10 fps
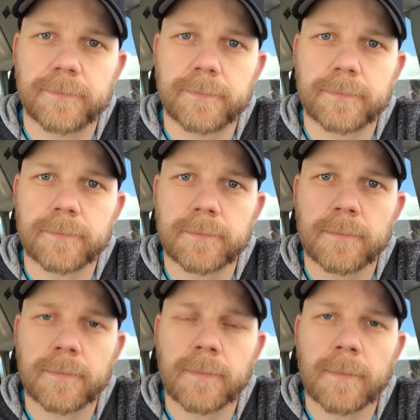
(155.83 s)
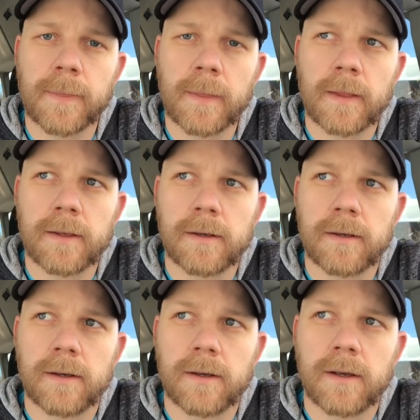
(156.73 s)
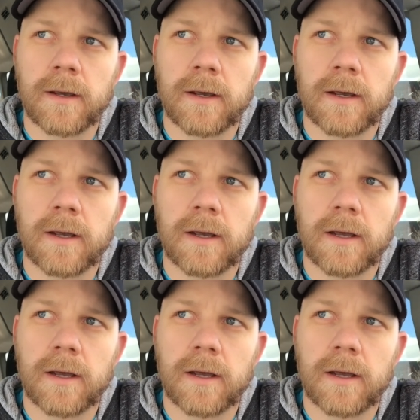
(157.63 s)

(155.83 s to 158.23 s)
(no one is talking)